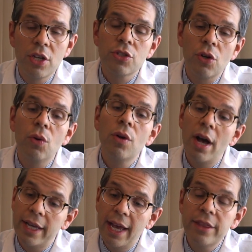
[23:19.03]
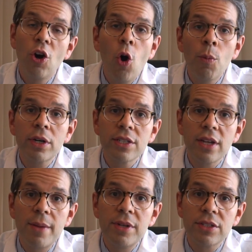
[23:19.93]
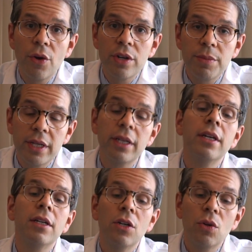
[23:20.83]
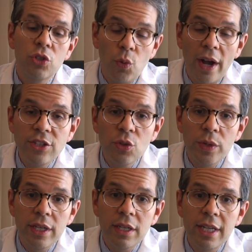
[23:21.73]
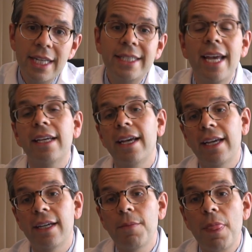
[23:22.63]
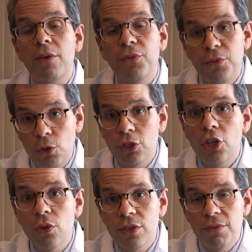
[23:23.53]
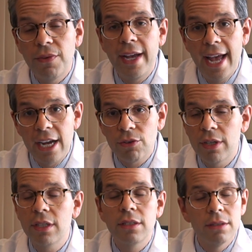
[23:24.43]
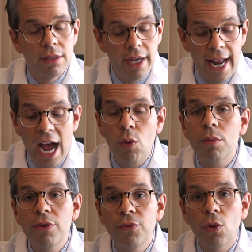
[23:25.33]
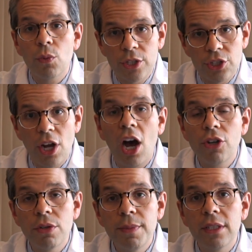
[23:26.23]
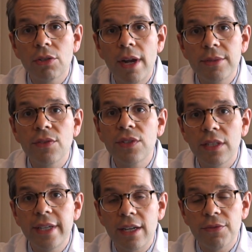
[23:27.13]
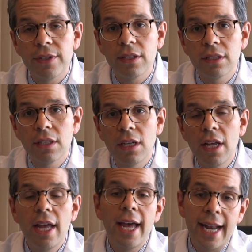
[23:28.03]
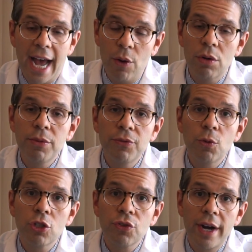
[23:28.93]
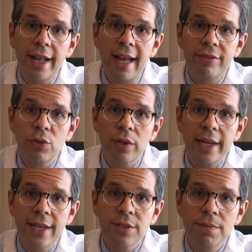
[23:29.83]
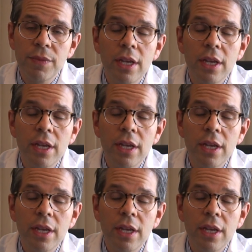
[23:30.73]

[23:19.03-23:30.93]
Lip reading: So again, the homework assignment is going to be twice a week, take a full dose of Viagra an hour before, which is 100 milligrams of sildenafil, an hour before trying to have an orgasm.